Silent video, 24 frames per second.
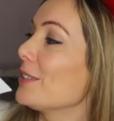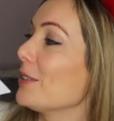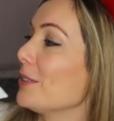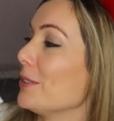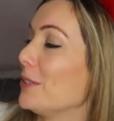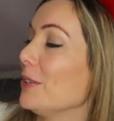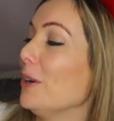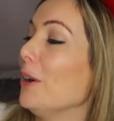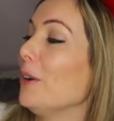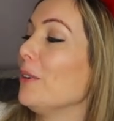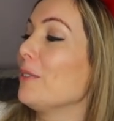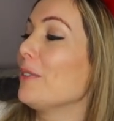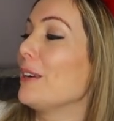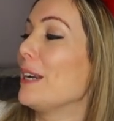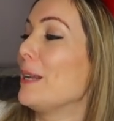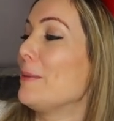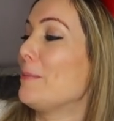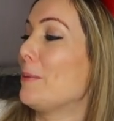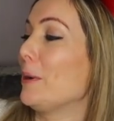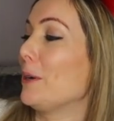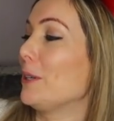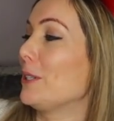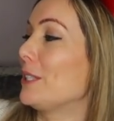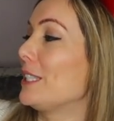So it's all really
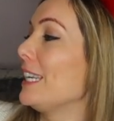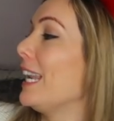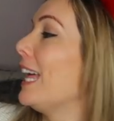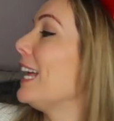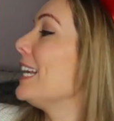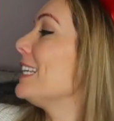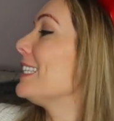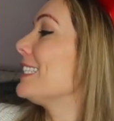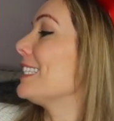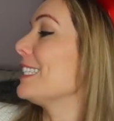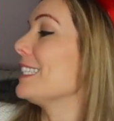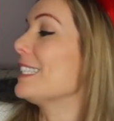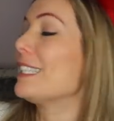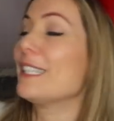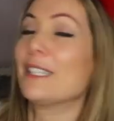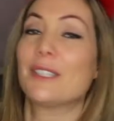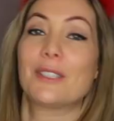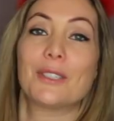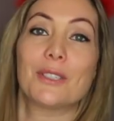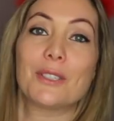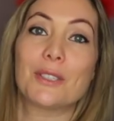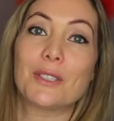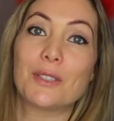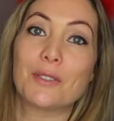personalized, and
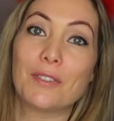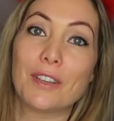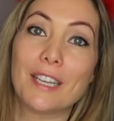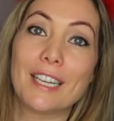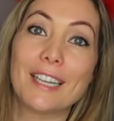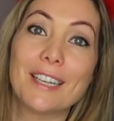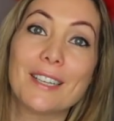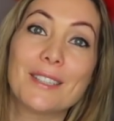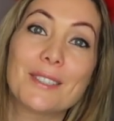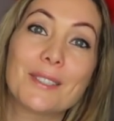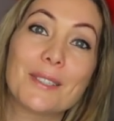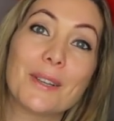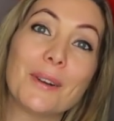Sister Sophia.